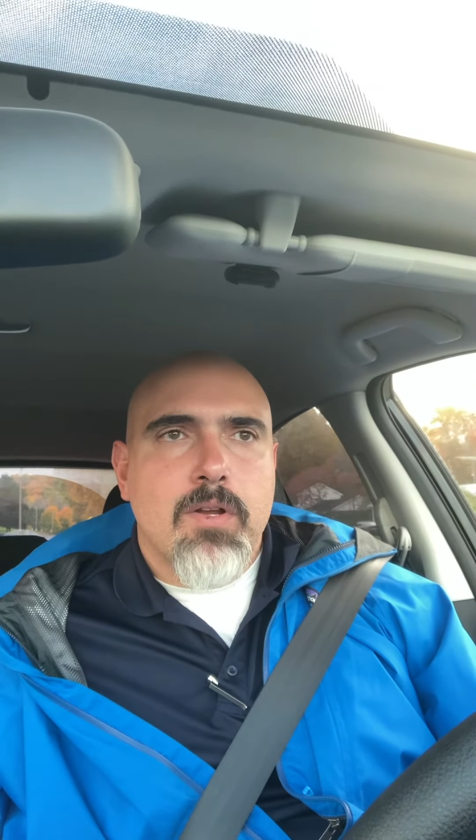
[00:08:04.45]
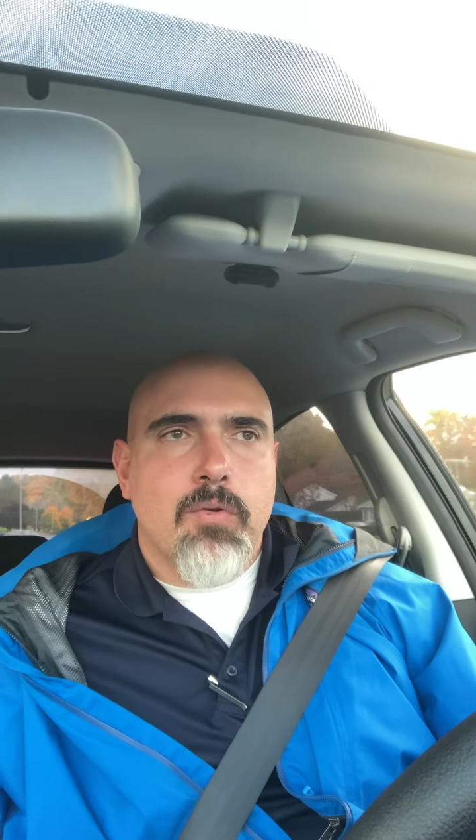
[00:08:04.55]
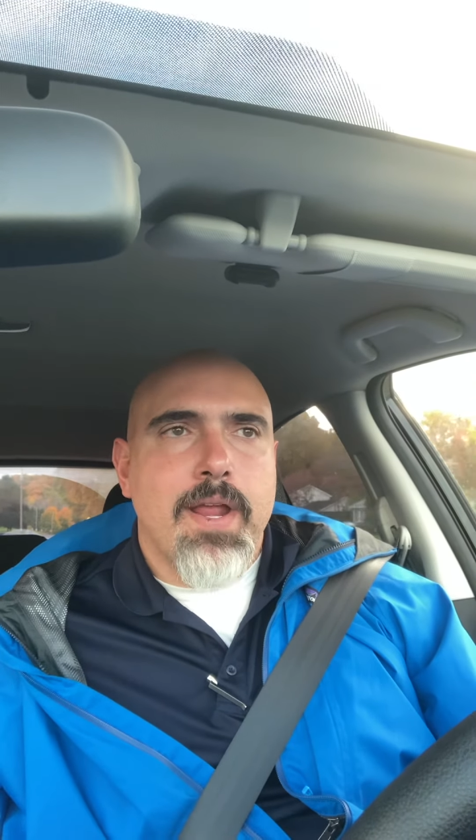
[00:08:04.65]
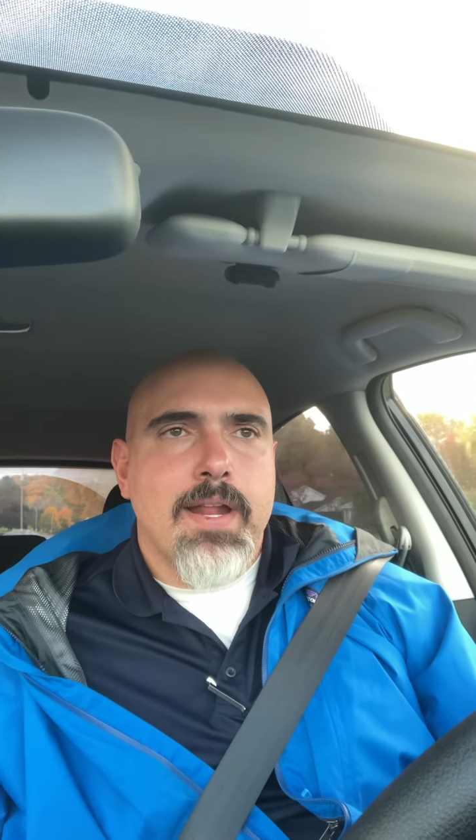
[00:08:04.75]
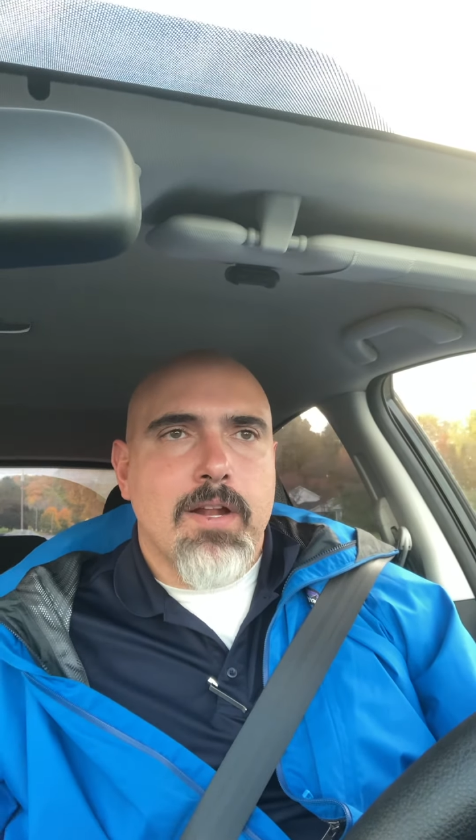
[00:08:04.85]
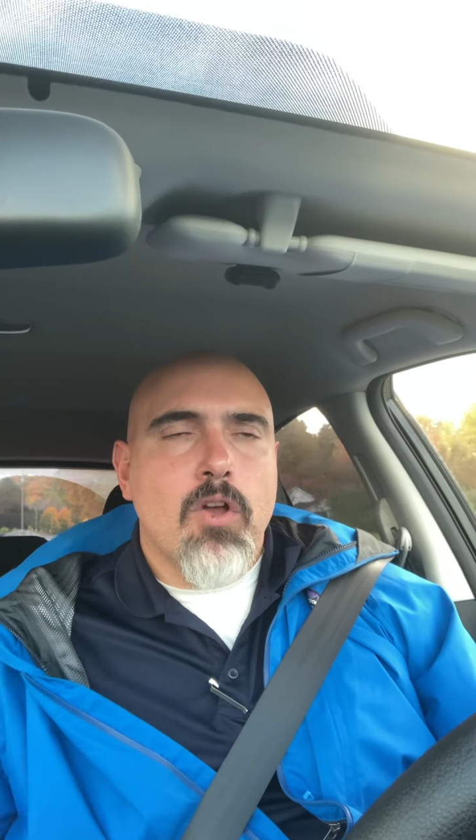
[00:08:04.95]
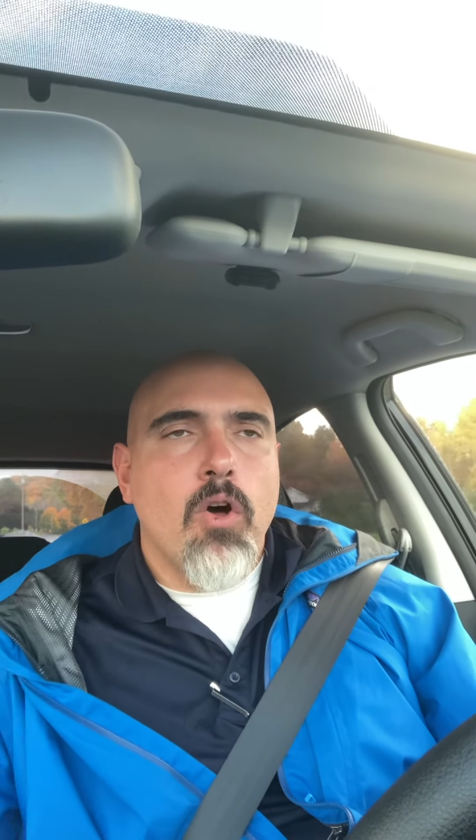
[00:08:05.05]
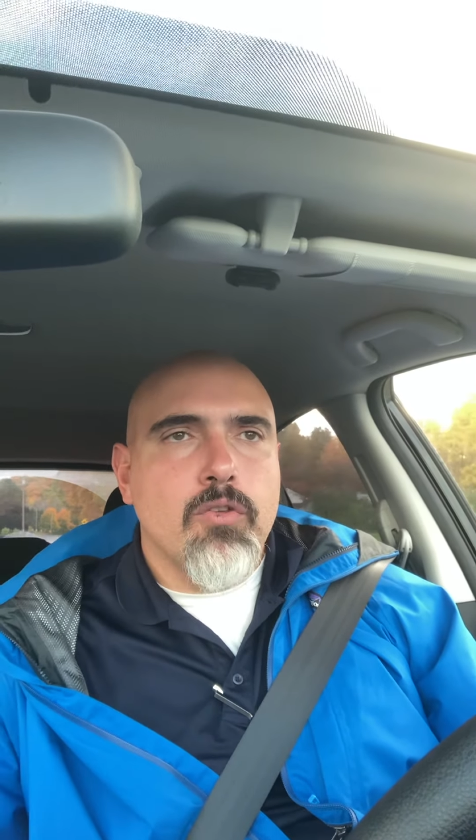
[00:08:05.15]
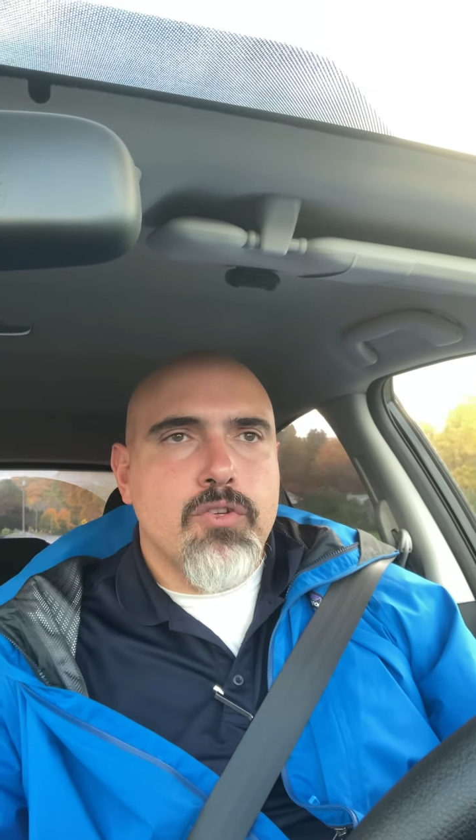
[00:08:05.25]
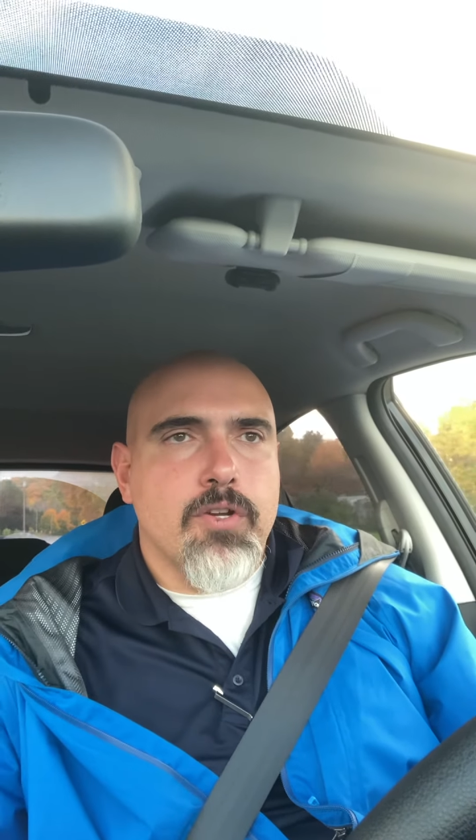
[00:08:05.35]
creating
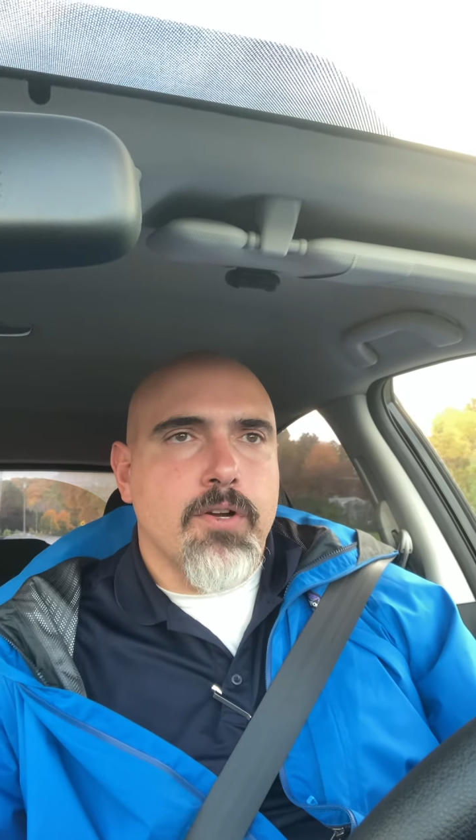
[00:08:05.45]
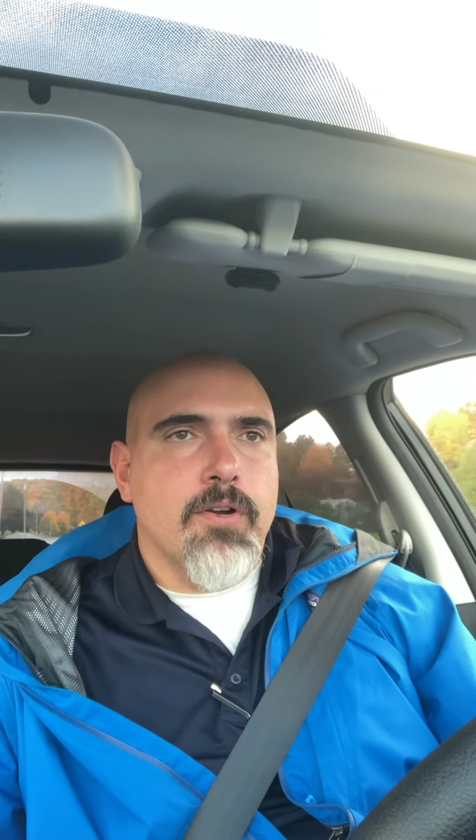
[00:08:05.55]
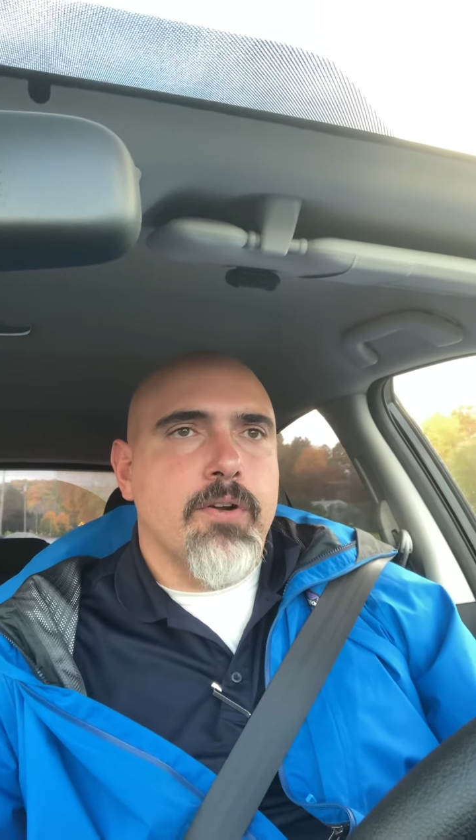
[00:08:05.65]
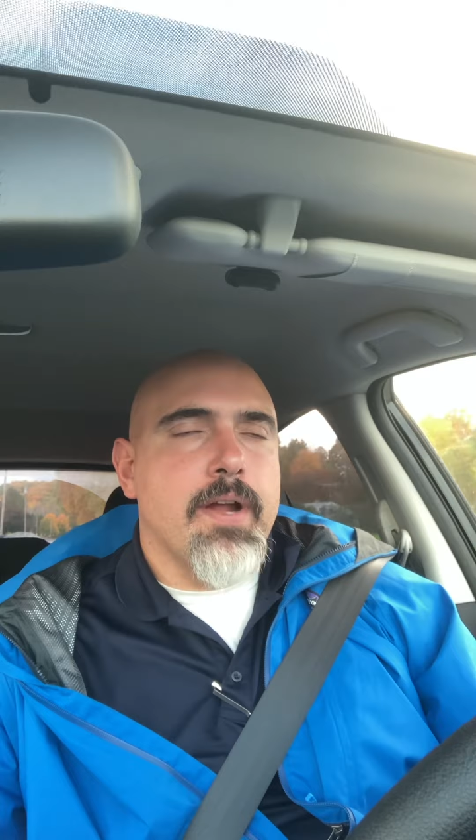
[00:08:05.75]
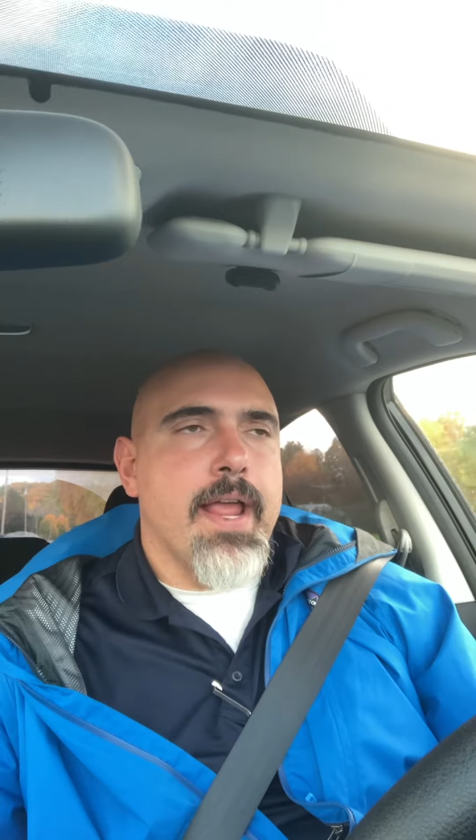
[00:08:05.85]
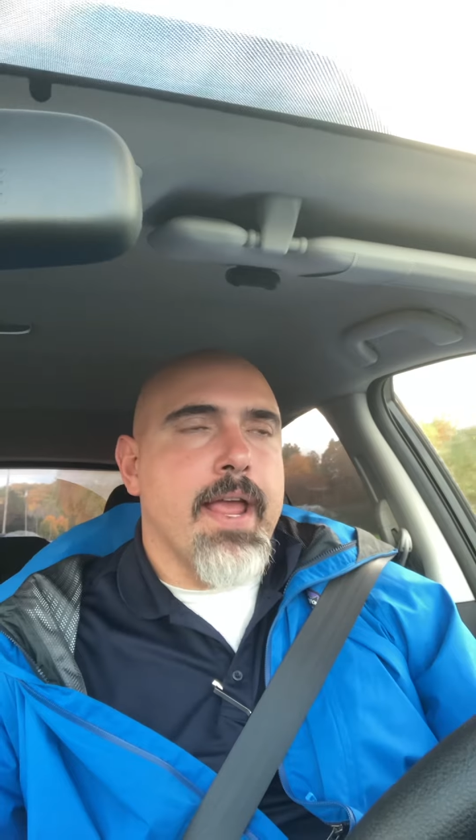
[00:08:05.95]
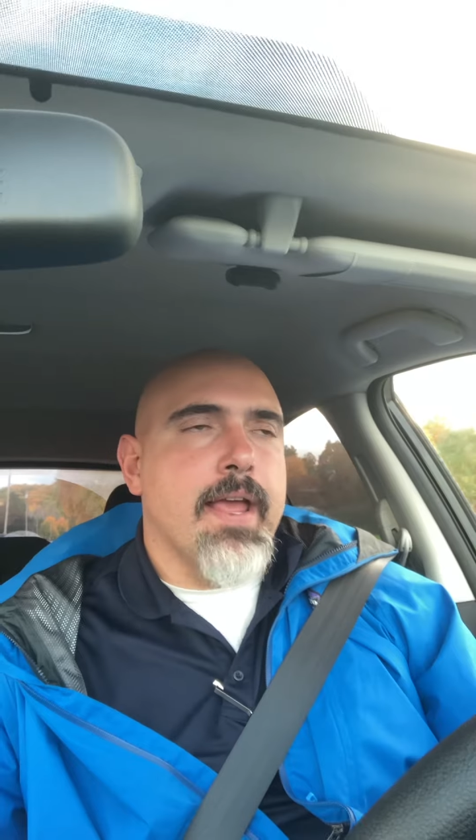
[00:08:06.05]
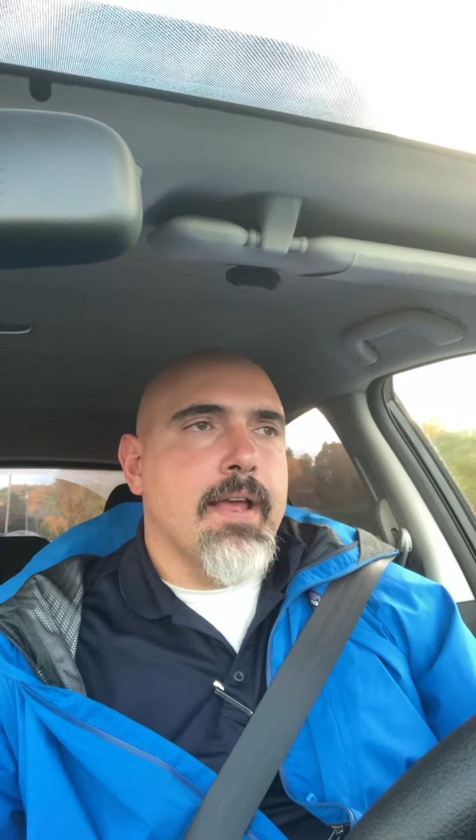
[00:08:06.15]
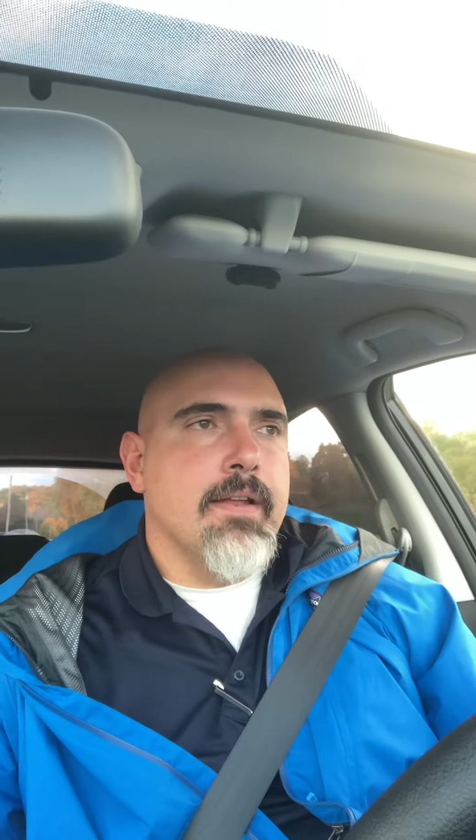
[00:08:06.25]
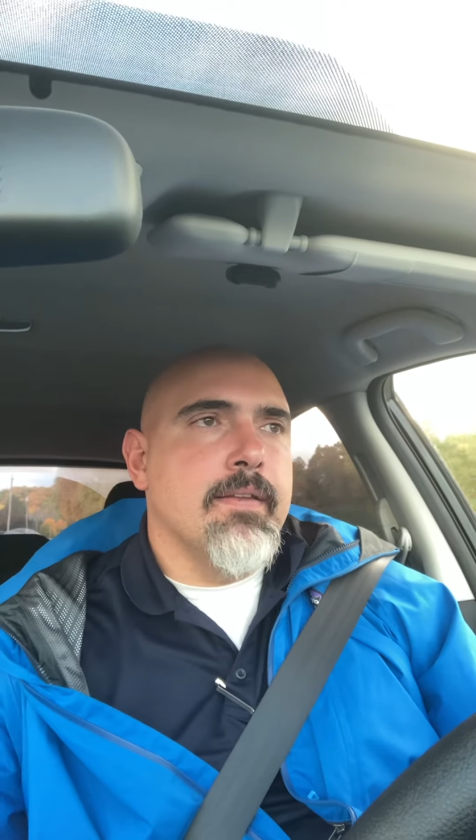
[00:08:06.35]
culture
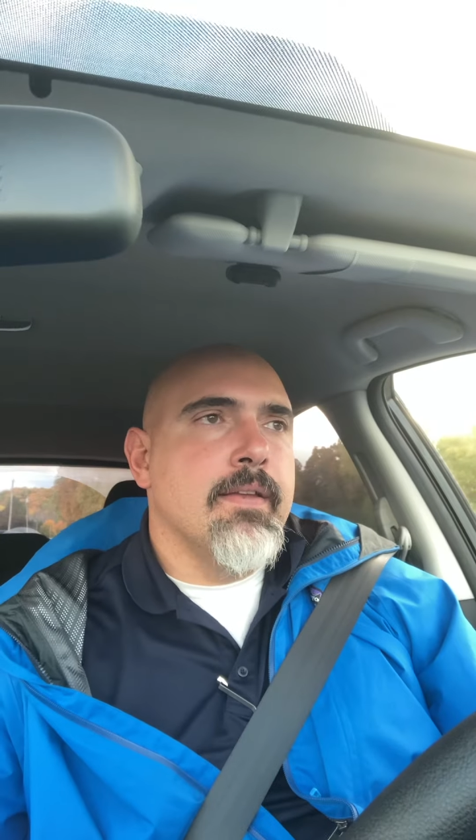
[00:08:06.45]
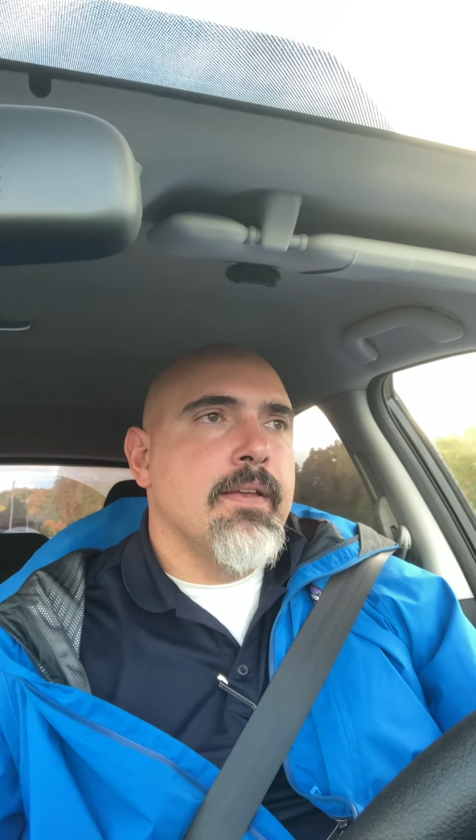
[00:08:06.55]
and,